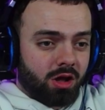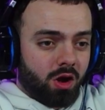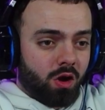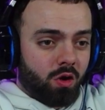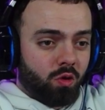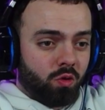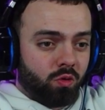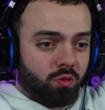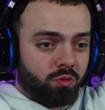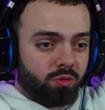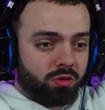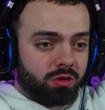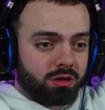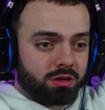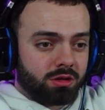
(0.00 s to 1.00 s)
Oh,
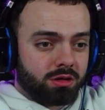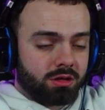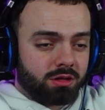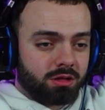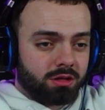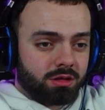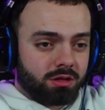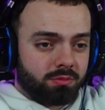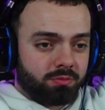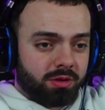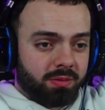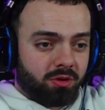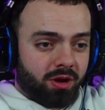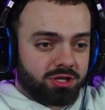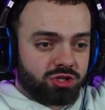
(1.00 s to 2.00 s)

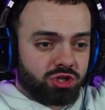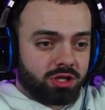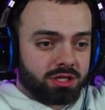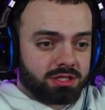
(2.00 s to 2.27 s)
people are actually